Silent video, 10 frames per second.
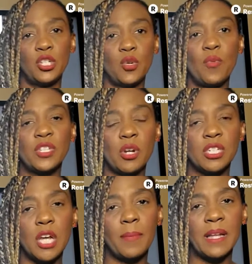do when we start
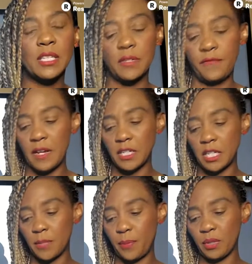talking about the
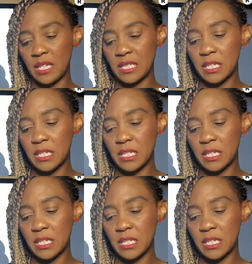defunding the police.